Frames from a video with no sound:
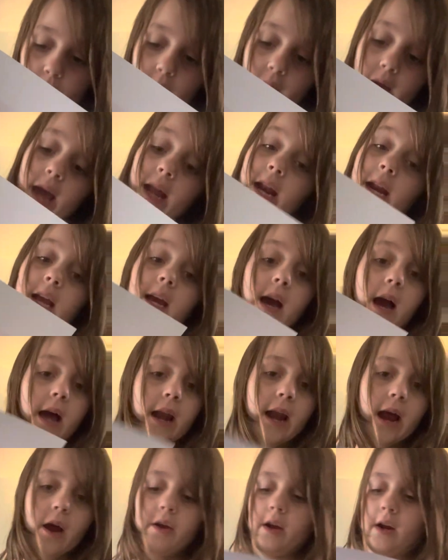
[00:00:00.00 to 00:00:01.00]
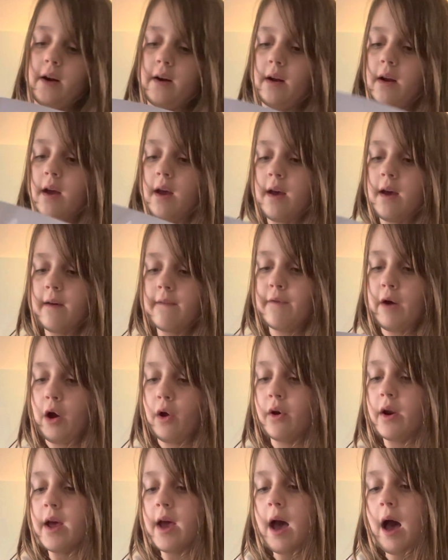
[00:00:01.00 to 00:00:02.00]
ahead and cut out your
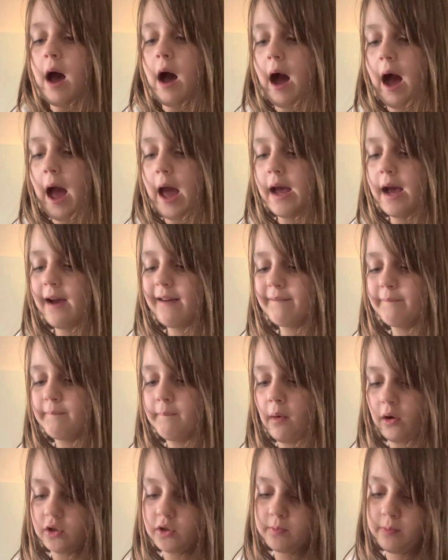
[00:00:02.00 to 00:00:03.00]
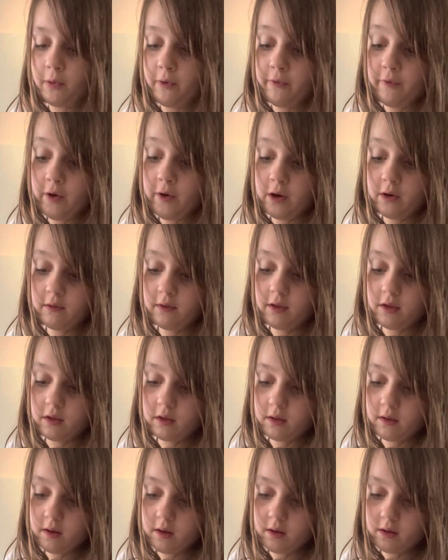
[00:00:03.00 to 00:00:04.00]
phone. I have multiple phones.